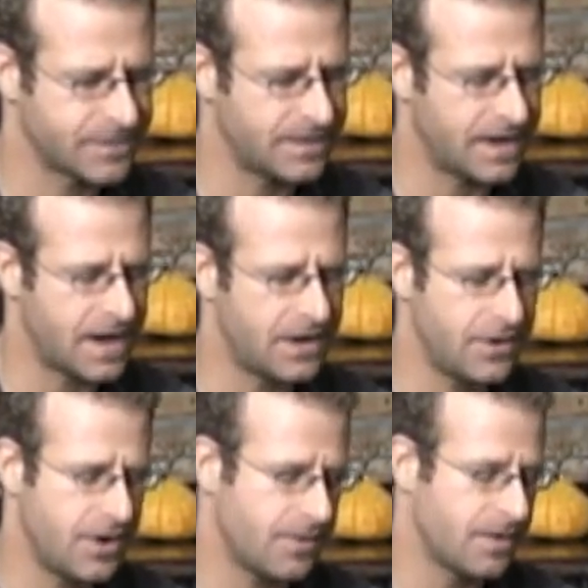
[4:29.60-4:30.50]
like, I don't
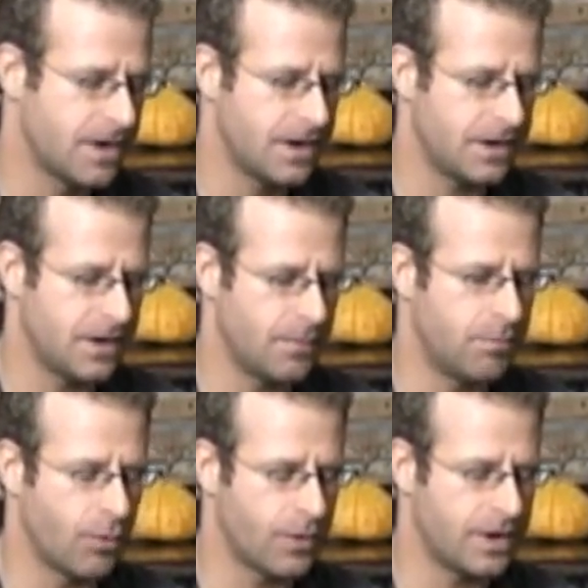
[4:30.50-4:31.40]
know, you know,
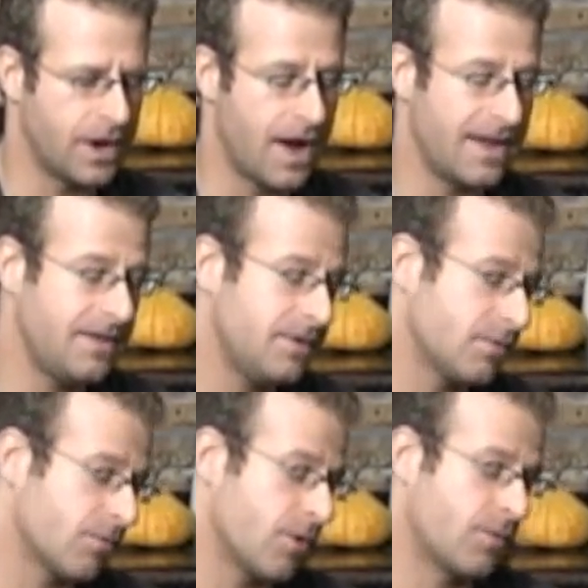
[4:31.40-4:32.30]
even a
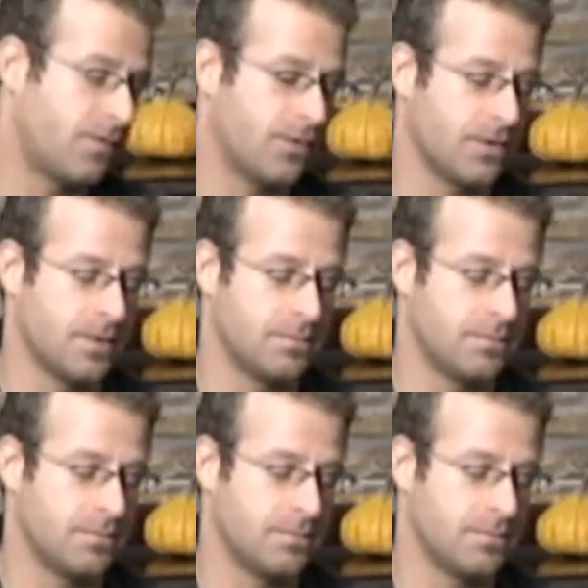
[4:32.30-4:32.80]
Roquefort,